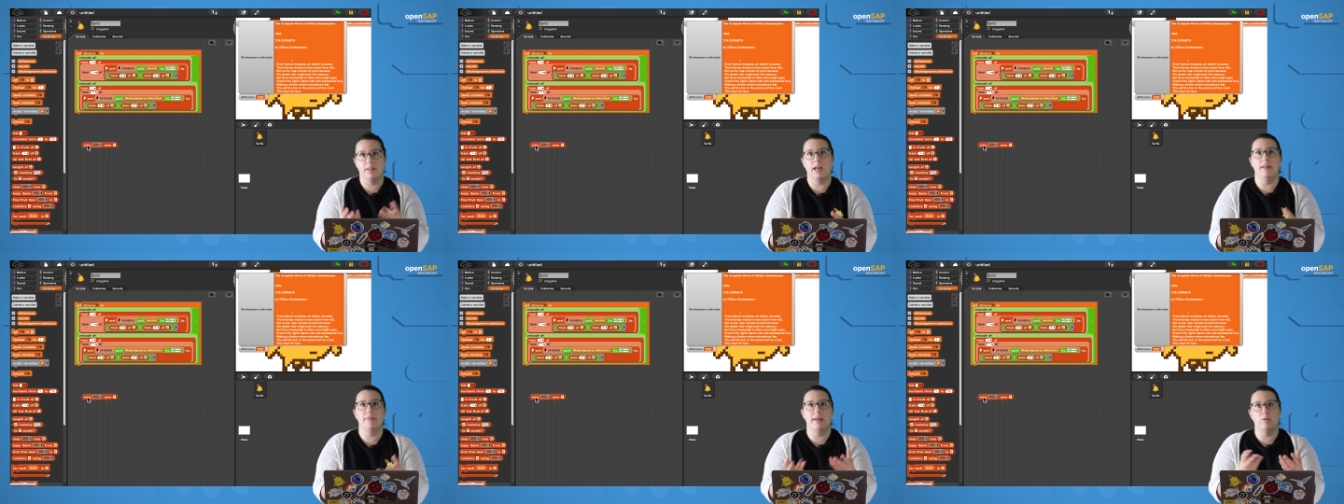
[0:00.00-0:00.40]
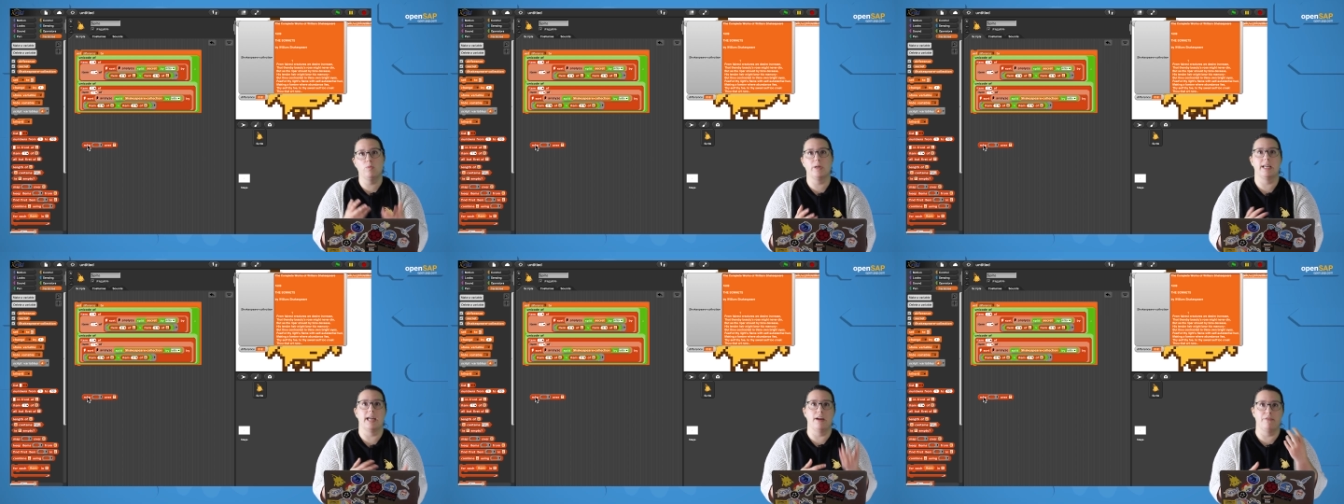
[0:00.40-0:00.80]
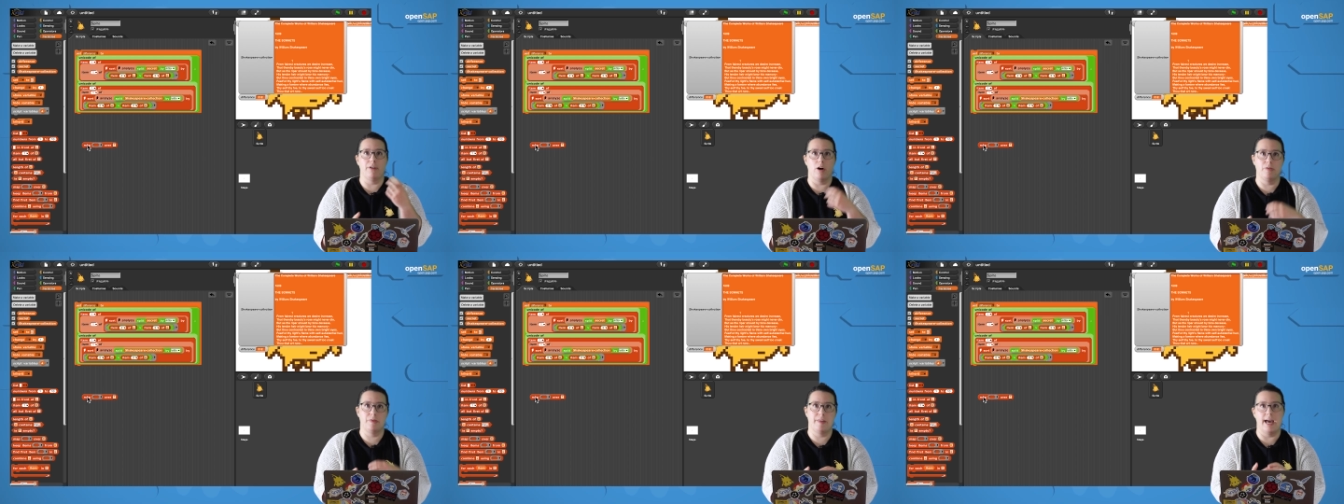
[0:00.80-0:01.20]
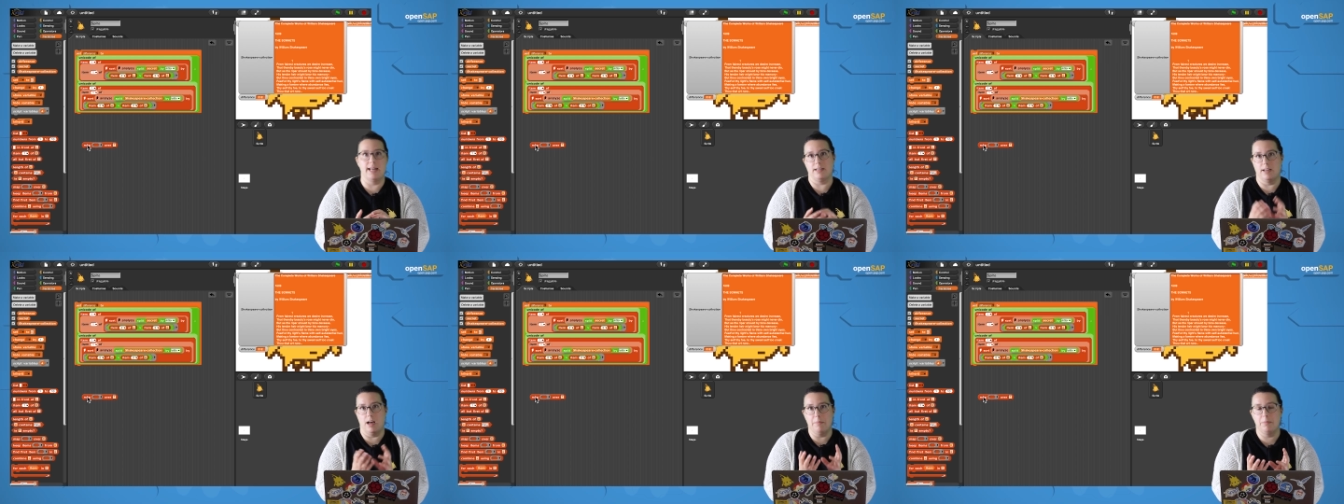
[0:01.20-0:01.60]
and then we gave out
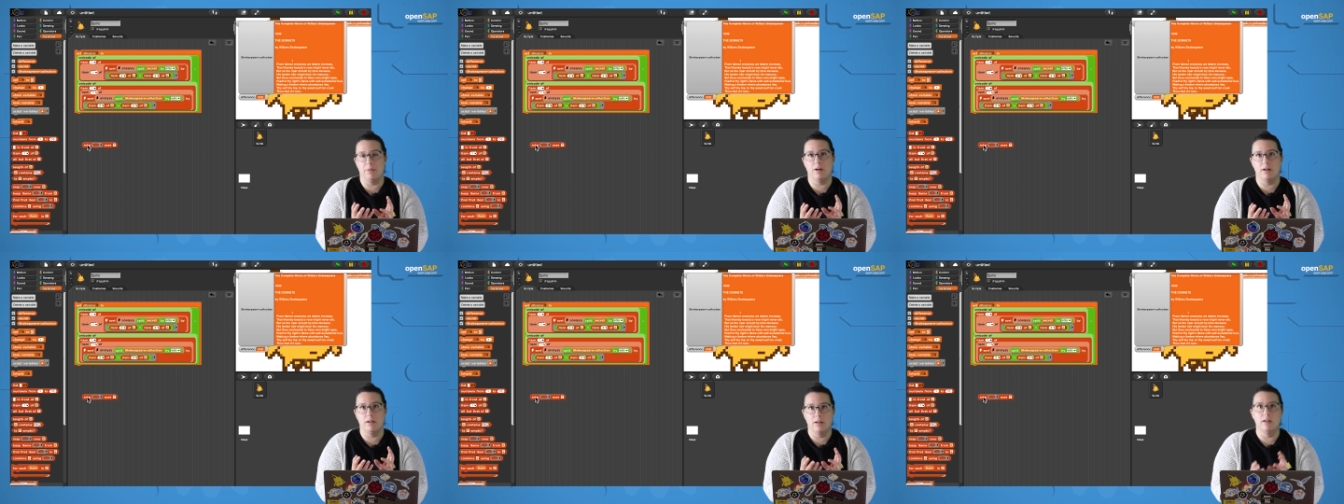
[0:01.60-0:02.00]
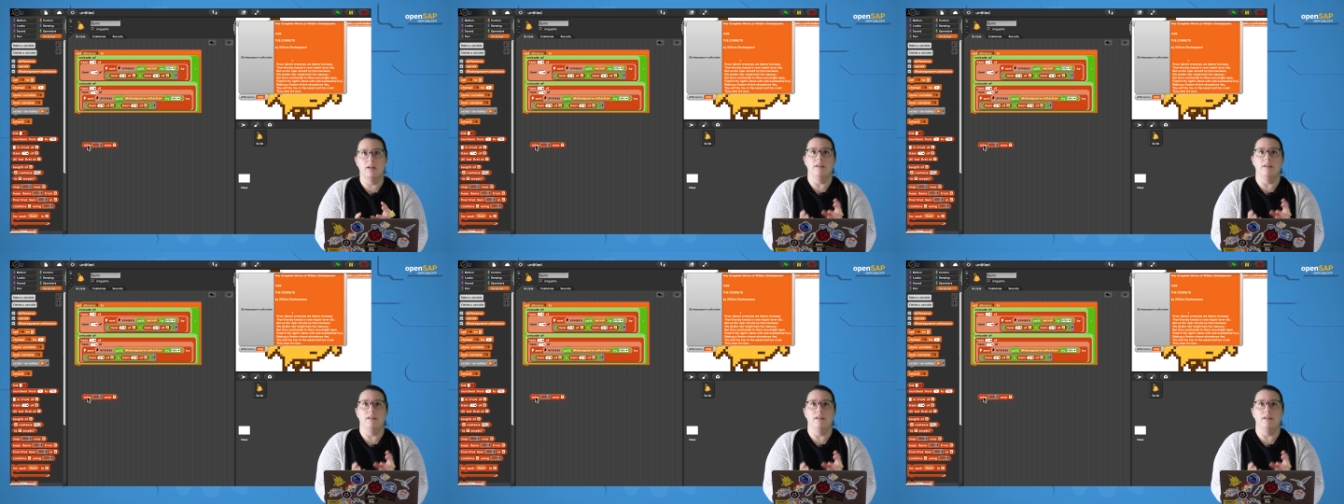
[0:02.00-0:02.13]
that number,